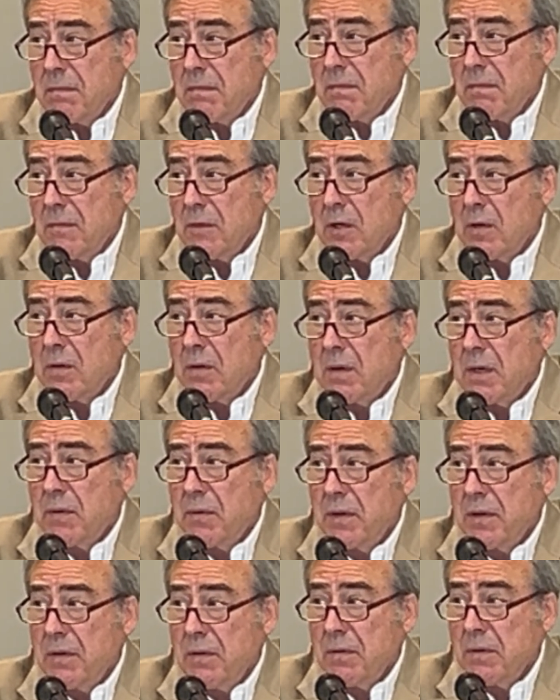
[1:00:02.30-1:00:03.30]
No, I
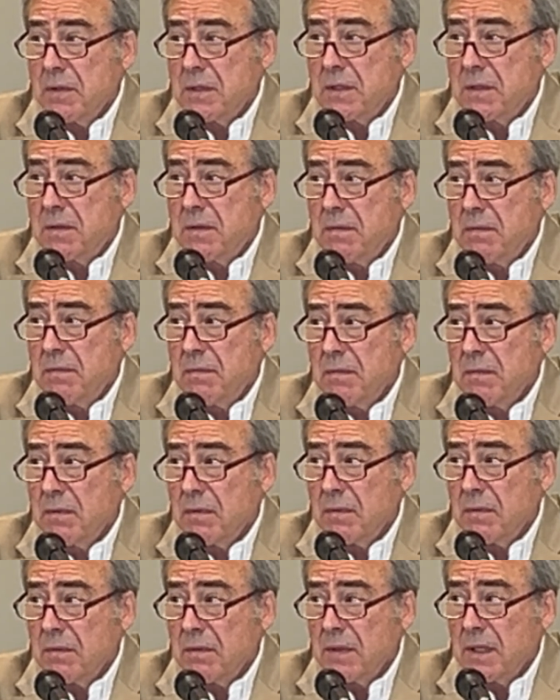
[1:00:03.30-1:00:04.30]
would have used
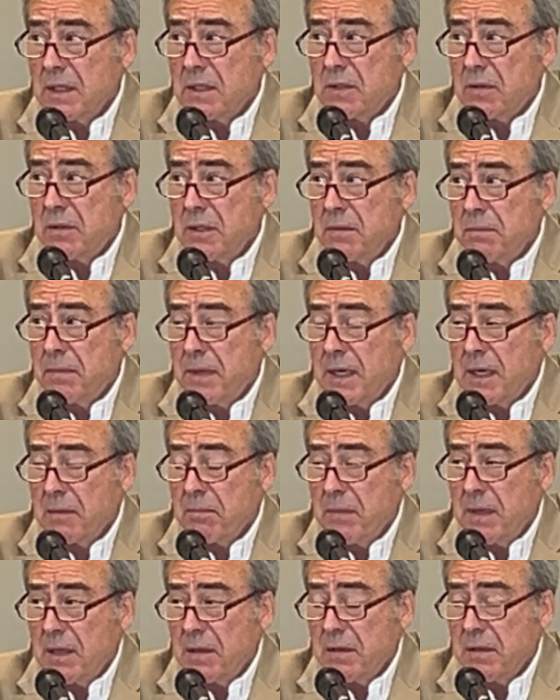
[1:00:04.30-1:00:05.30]
lesser impact
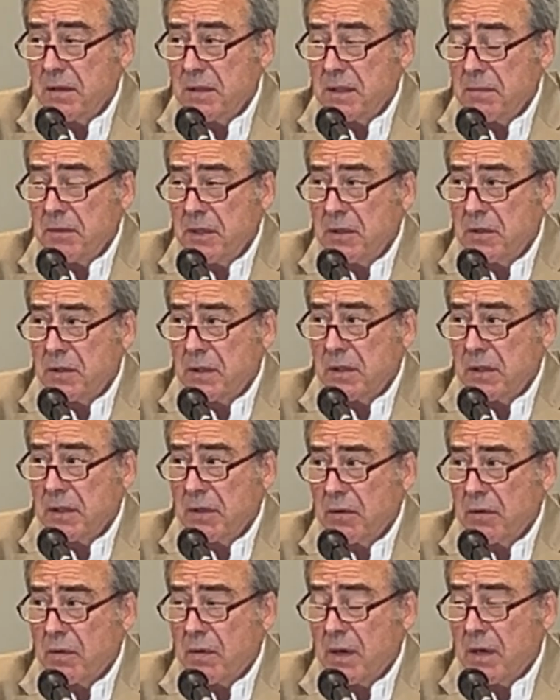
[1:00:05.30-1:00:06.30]
methods, and drilling
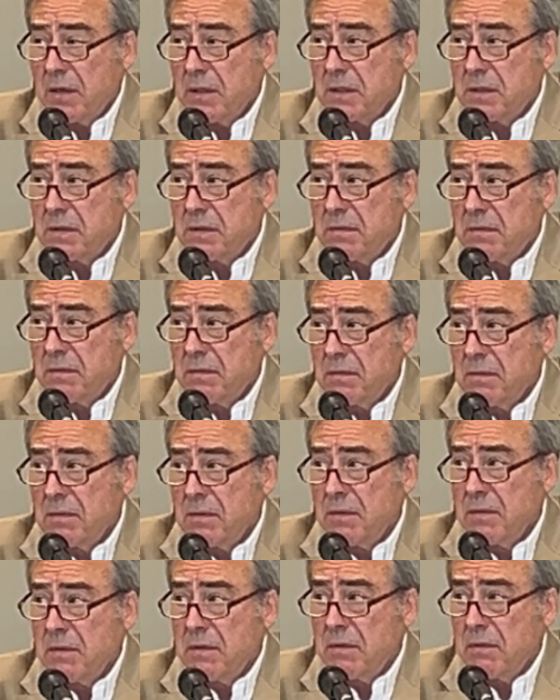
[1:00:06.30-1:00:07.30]
requires
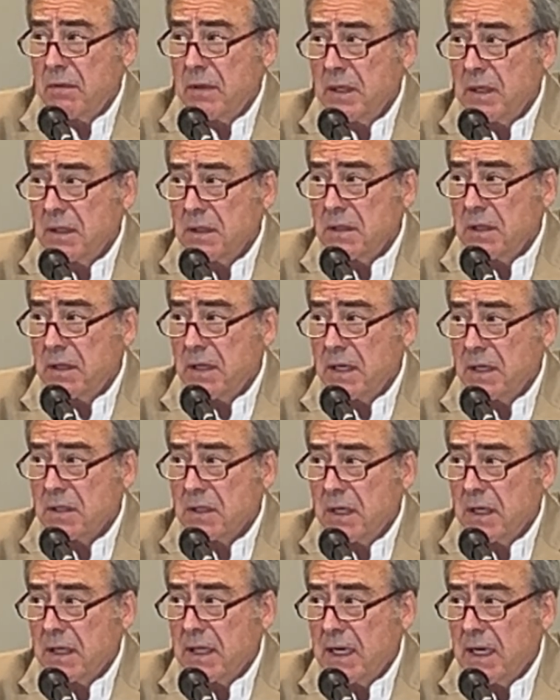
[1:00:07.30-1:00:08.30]
rigs and things
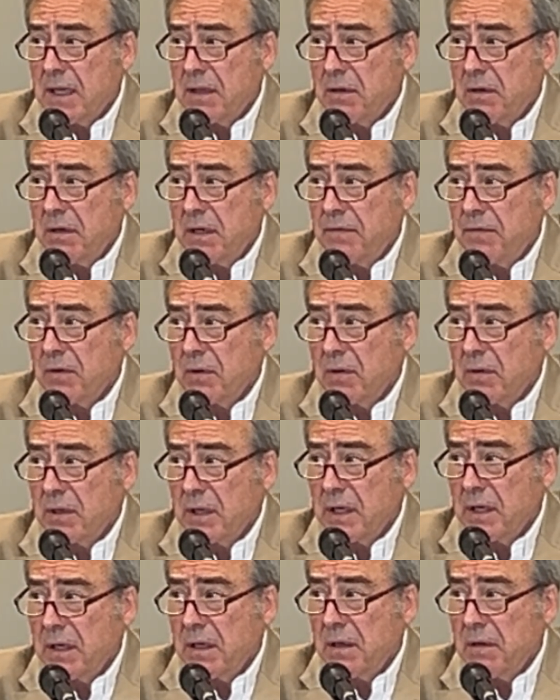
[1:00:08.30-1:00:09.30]
like that. They're difficult to
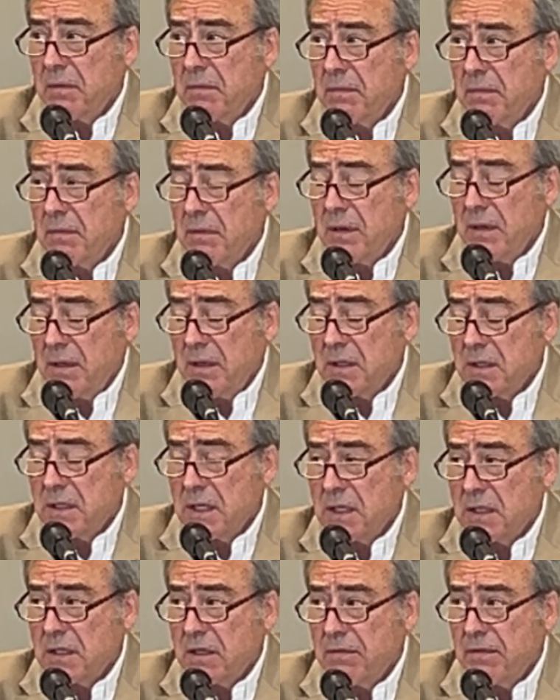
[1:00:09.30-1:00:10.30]
get in
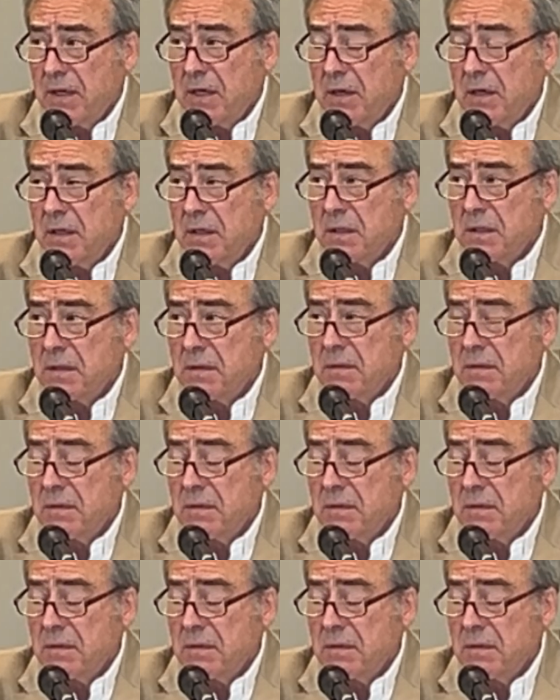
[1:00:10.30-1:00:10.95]
sensitive areas.